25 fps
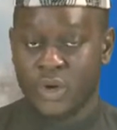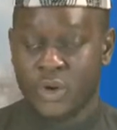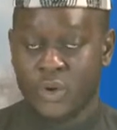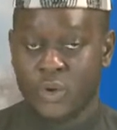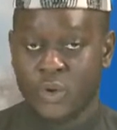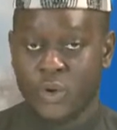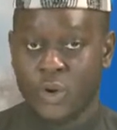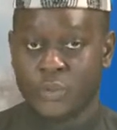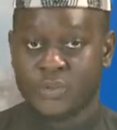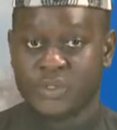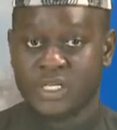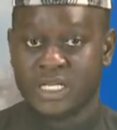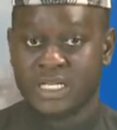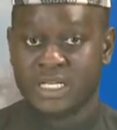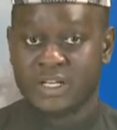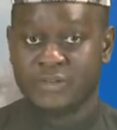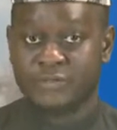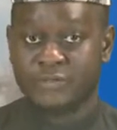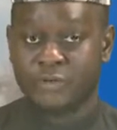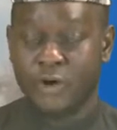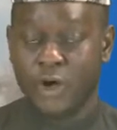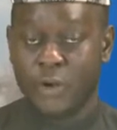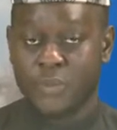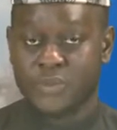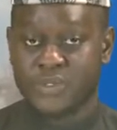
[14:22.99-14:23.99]
who obtained the
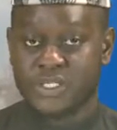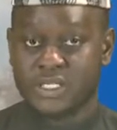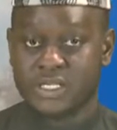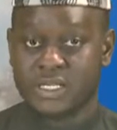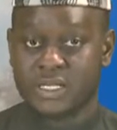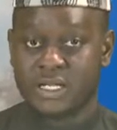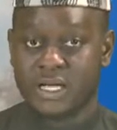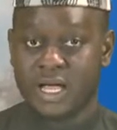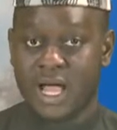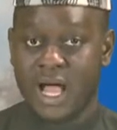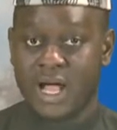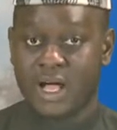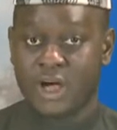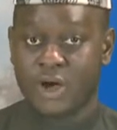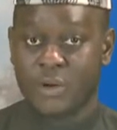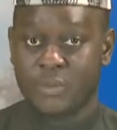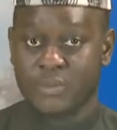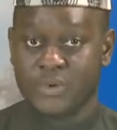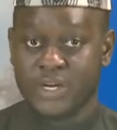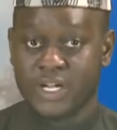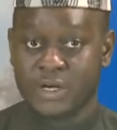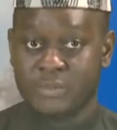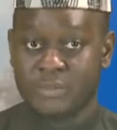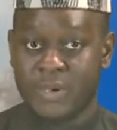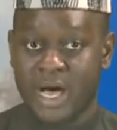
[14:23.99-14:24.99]
forms in
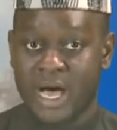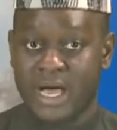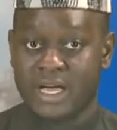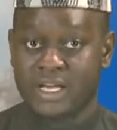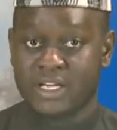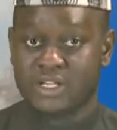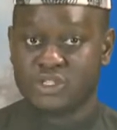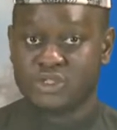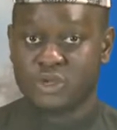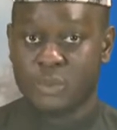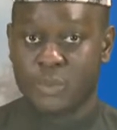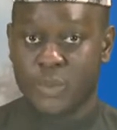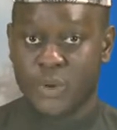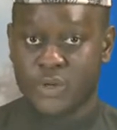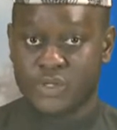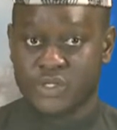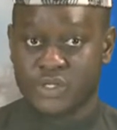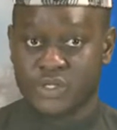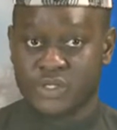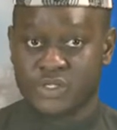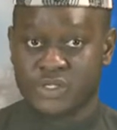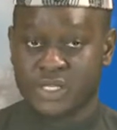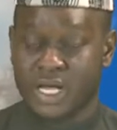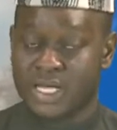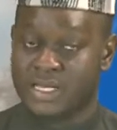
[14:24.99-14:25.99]
accompanied by his
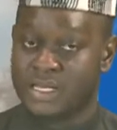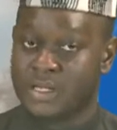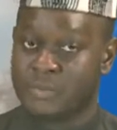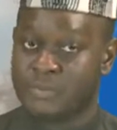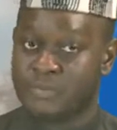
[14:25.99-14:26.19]
supporters at the